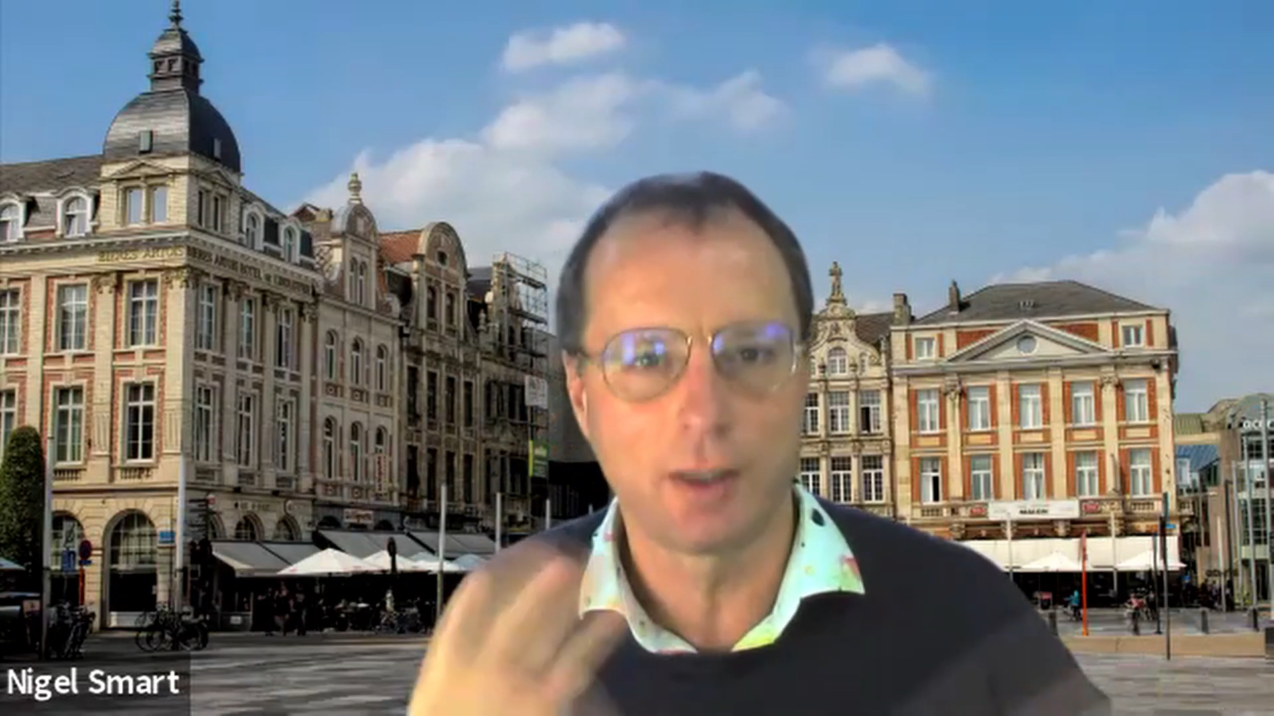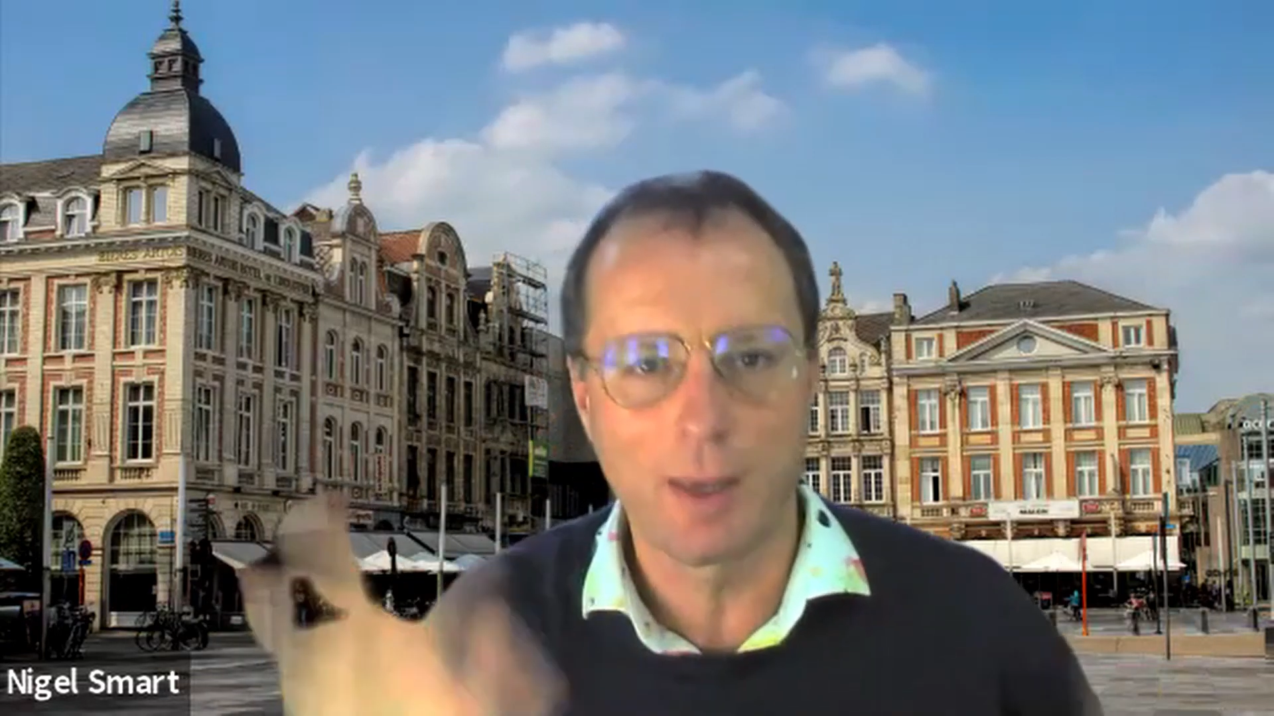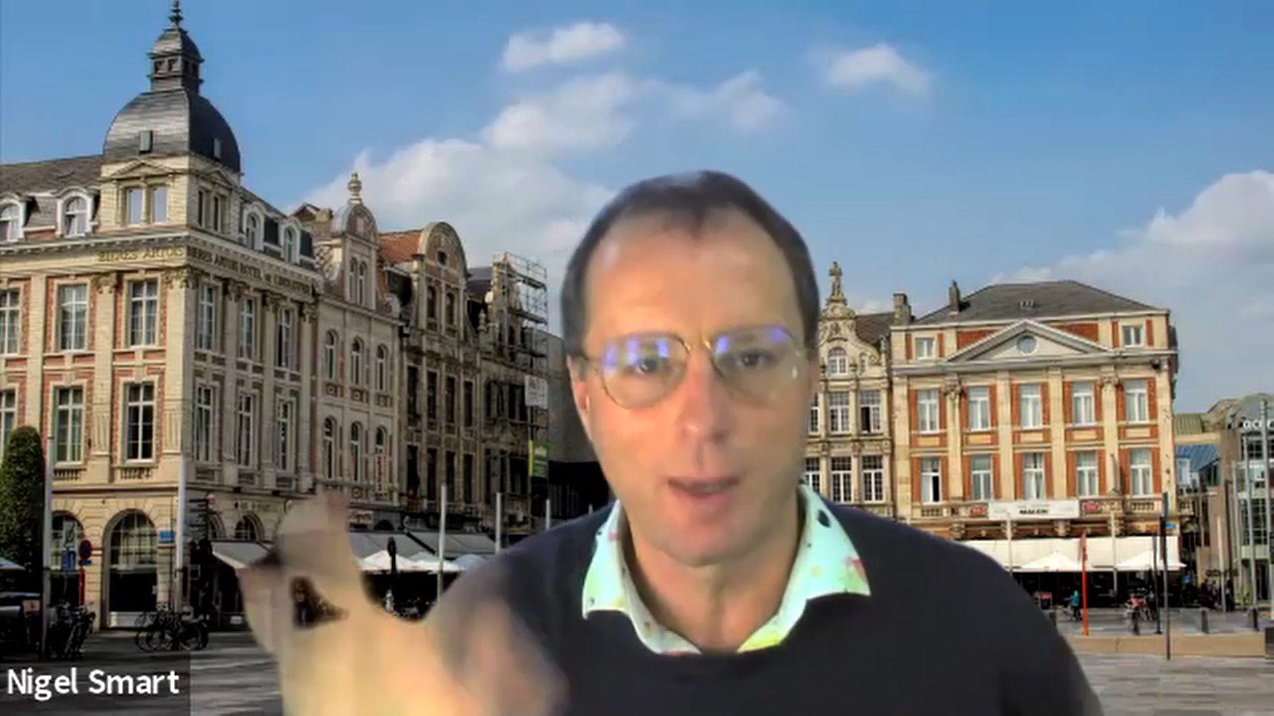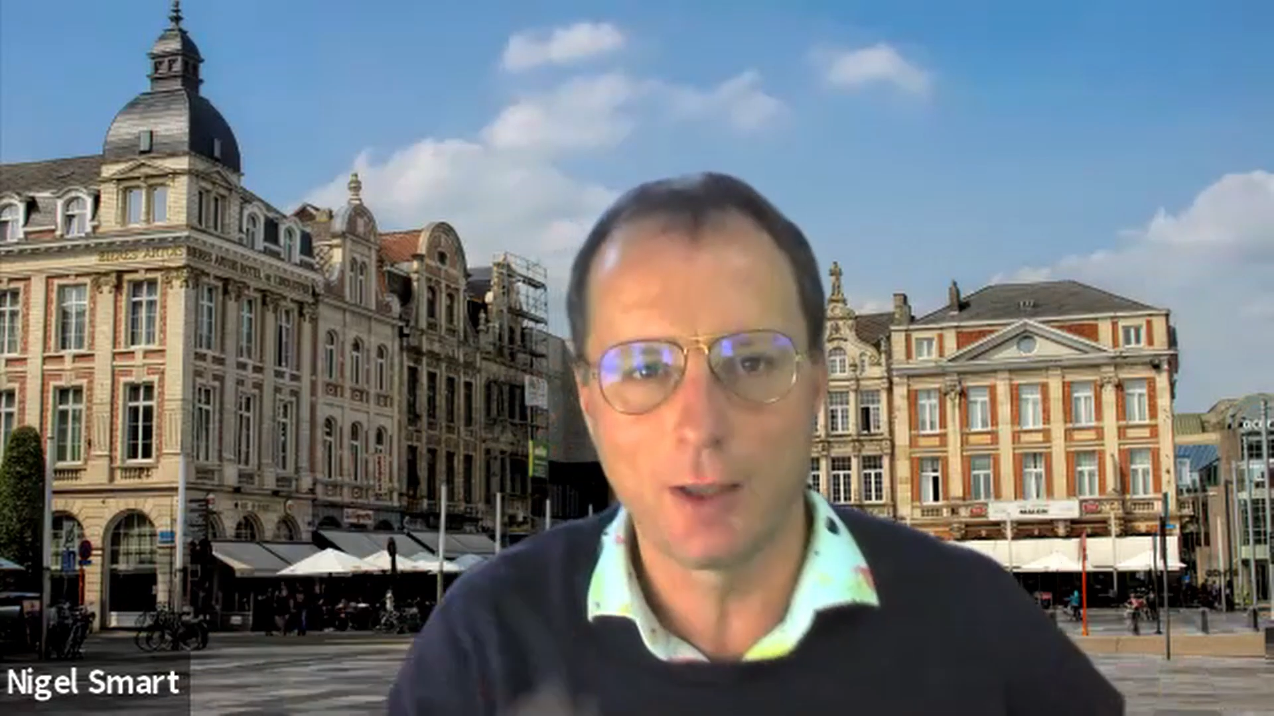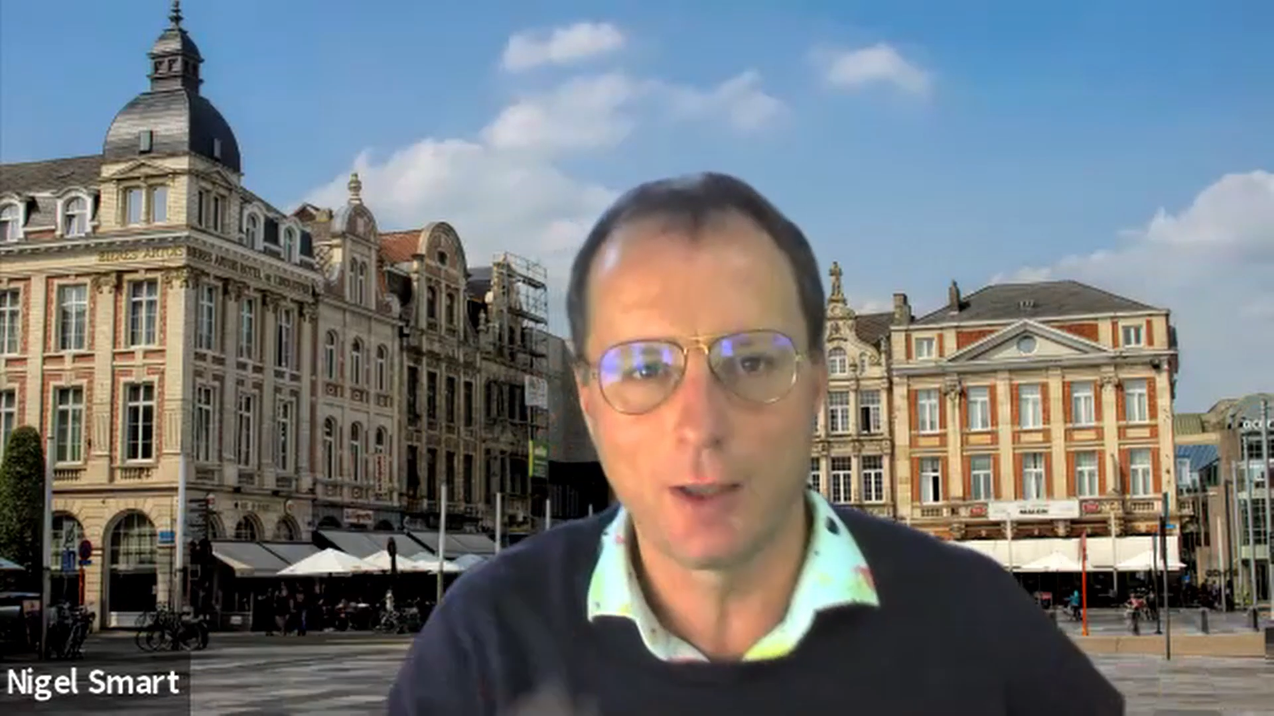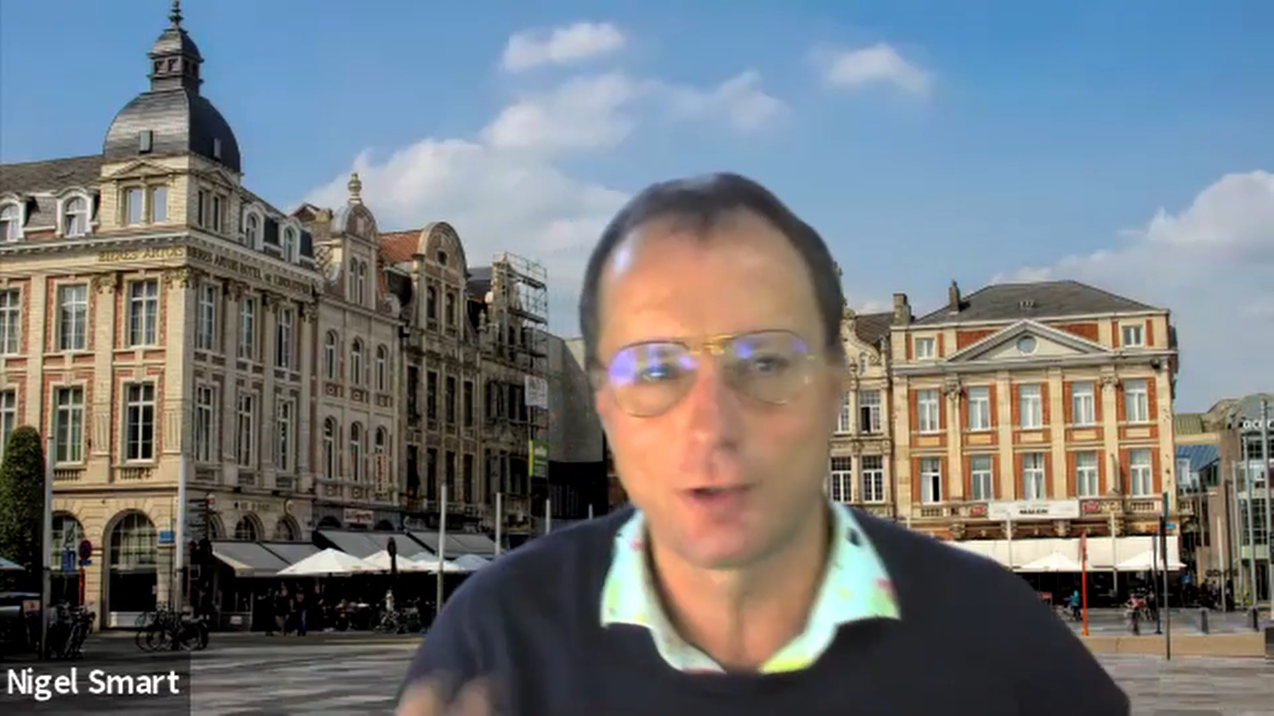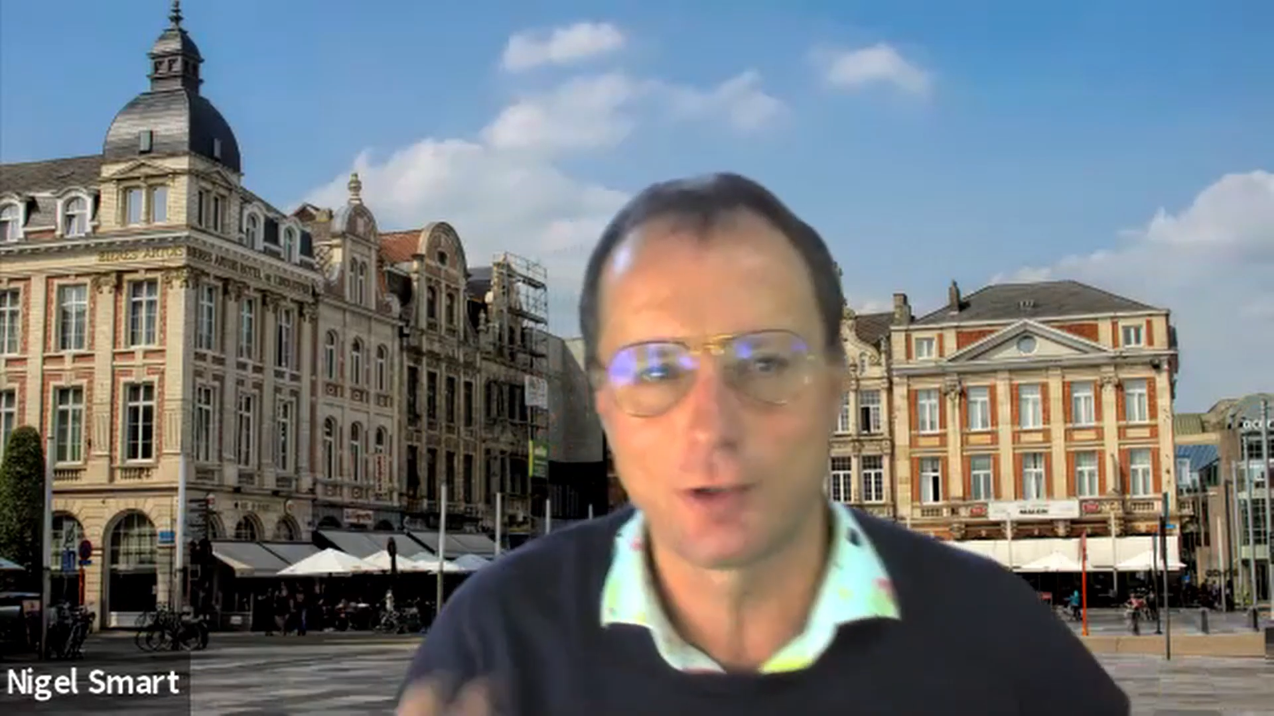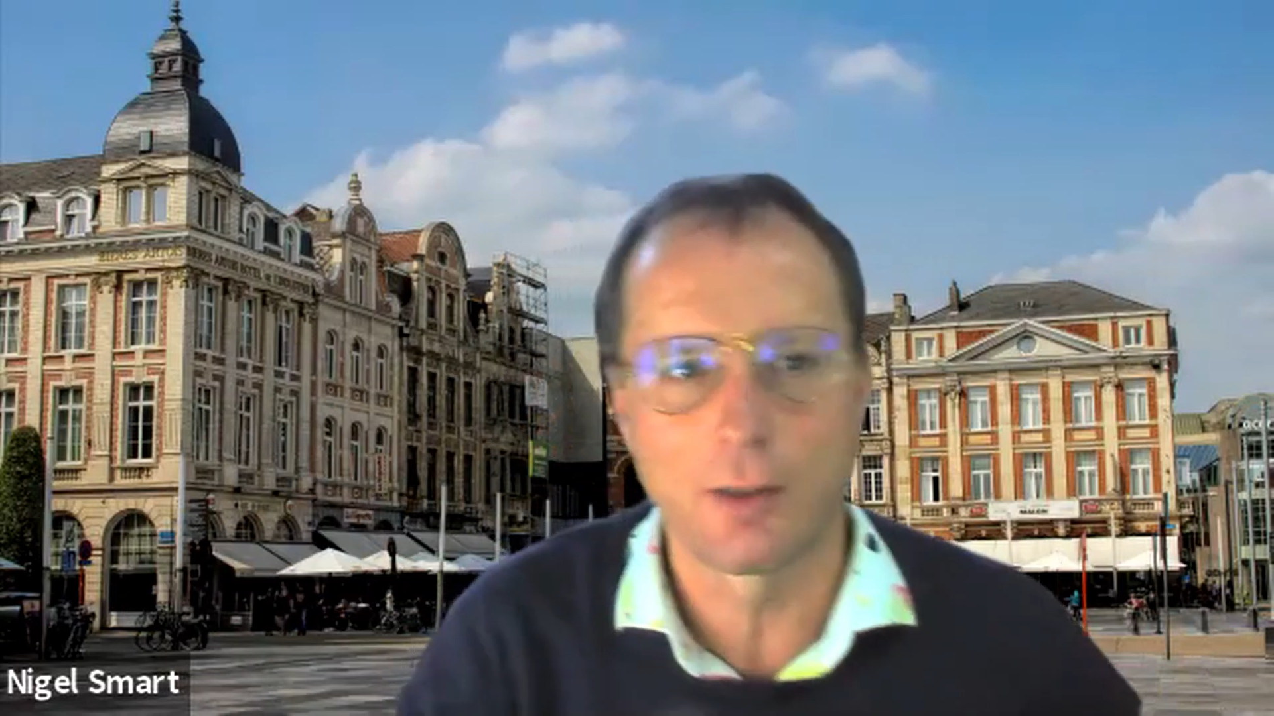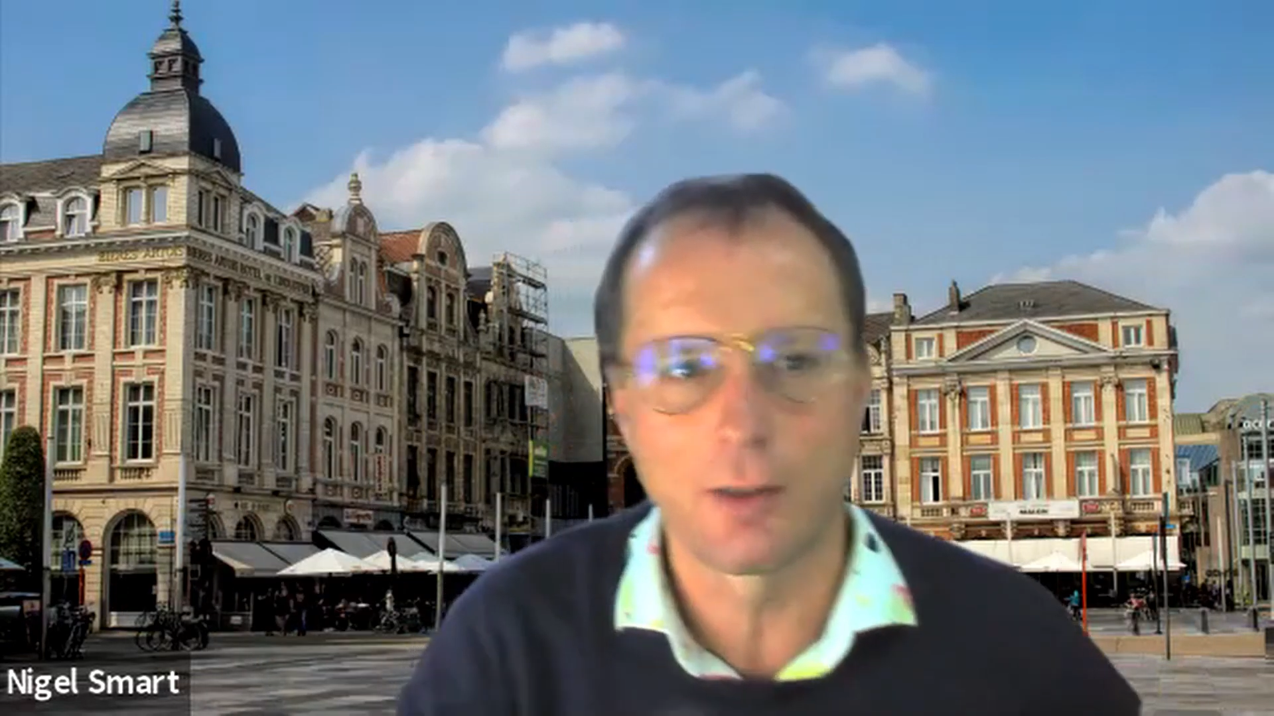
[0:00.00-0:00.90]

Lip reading: ML's kind of